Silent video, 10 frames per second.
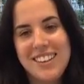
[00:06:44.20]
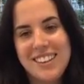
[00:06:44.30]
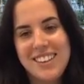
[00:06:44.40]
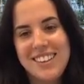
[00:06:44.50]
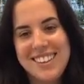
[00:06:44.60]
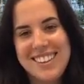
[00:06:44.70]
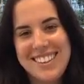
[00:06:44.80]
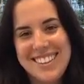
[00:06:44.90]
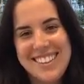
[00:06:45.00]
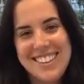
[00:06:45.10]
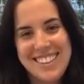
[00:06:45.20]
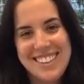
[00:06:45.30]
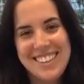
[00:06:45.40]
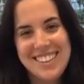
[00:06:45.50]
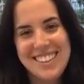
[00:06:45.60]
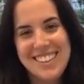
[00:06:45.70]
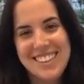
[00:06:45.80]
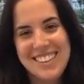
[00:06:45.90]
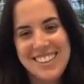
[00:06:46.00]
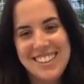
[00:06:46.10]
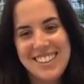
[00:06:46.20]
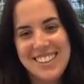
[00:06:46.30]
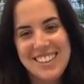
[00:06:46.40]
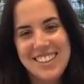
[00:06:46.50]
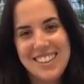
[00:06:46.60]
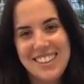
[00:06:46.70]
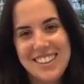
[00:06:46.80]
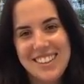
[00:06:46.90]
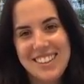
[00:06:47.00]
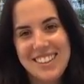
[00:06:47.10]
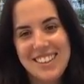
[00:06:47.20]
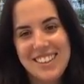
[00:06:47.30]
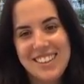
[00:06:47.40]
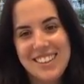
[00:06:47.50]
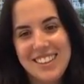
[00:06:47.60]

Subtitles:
No words are spoken by the person on screen.